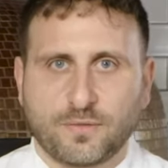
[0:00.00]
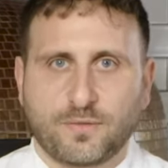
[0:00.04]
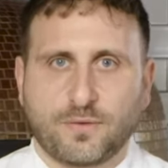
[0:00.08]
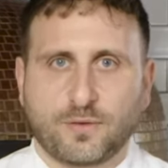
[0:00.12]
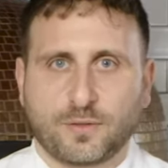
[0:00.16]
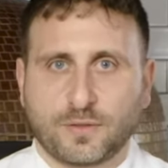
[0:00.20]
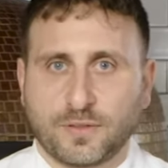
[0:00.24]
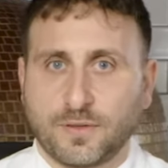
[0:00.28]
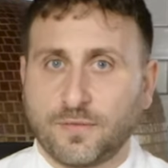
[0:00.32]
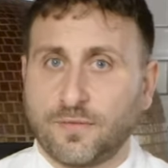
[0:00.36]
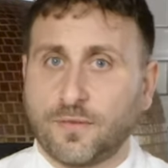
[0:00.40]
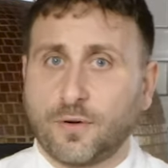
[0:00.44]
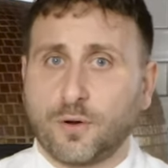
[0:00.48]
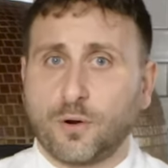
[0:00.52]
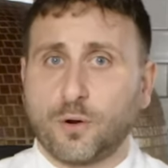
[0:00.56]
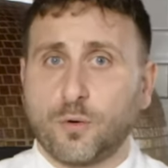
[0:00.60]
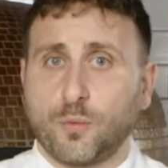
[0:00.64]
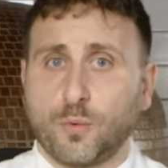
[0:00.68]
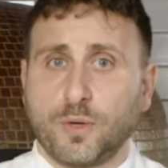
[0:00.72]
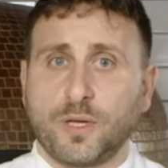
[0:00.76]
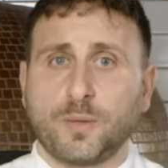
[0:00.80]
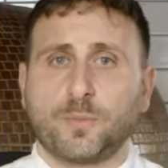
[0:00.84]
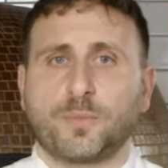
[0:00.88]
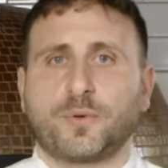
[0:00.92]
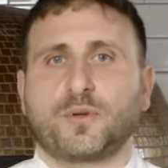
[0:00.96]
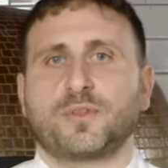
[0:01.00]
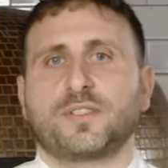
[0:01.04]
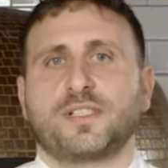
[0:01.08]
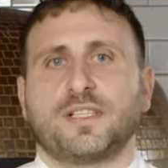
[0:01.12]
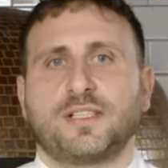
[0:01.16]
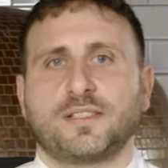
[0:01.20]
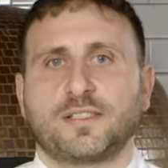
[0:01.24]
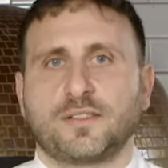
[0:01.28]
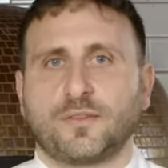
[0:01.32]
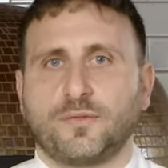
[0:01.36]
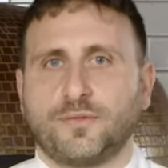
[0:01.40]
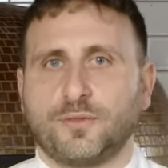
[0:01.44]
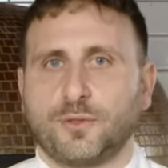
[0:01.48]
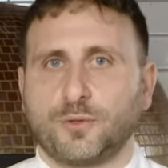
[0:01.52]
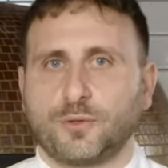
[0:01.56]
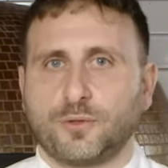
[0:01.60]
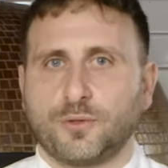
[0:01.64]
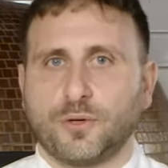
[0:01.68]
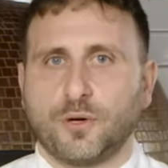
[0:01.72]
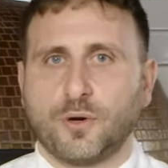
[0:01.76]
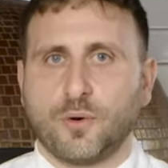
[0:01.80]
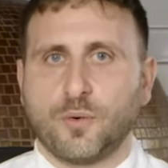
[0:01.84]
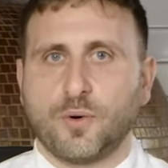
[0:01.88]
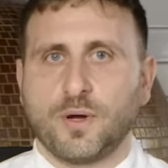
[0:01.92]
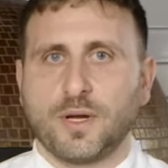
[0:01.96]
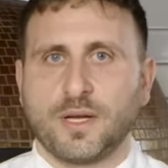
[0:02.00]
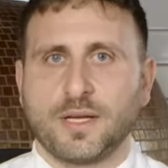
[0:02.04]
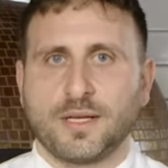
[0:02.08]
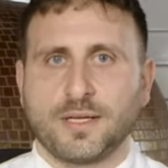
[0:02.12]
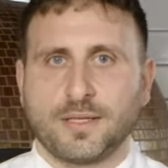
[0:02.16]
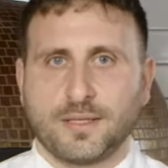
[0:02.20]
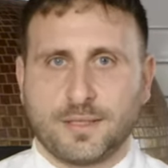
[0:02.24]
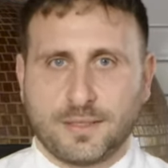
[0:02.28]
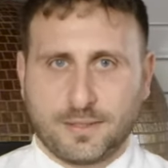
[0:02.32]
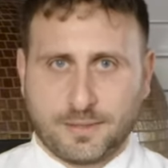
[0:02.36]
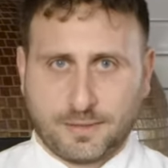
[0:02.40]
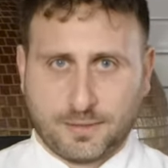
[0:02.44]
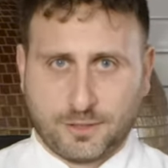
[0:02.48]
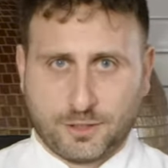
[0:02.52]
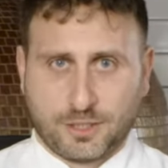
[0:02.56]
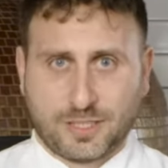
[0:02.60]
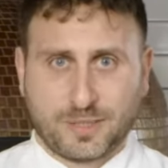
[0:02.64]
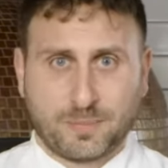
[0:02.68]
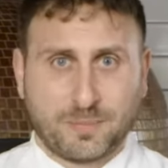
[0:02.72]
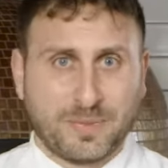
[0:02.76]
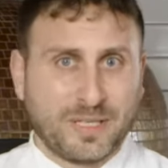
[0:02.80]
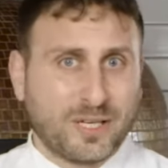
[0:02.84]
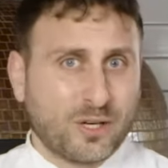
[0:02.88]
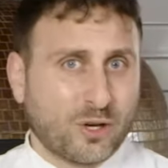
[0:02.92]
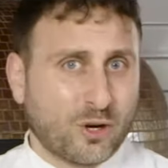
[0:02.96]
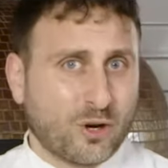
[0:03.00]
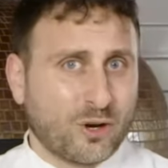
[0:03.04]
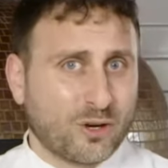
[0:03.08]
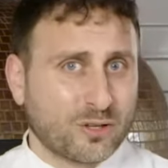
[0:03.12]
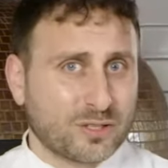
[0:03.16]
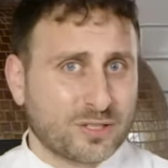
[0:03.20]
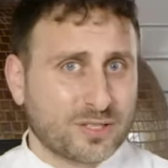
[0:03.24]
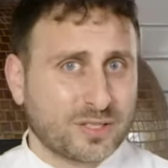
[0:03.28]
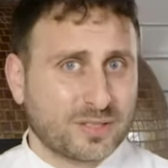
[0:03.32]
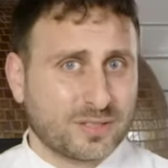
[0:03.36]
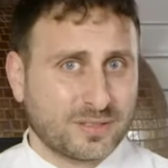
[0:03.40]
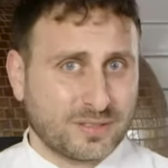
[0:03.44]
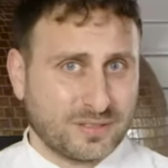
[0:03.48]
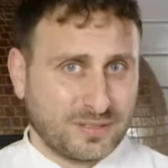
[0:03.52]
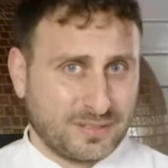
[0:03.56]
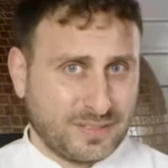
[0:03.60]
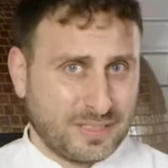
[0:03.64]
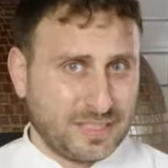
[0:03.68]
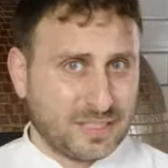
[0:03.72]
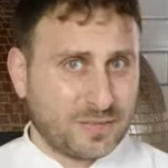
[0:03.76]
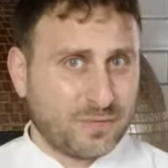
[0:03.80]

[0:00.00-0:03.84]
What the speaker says: for the following process of your dough, just because this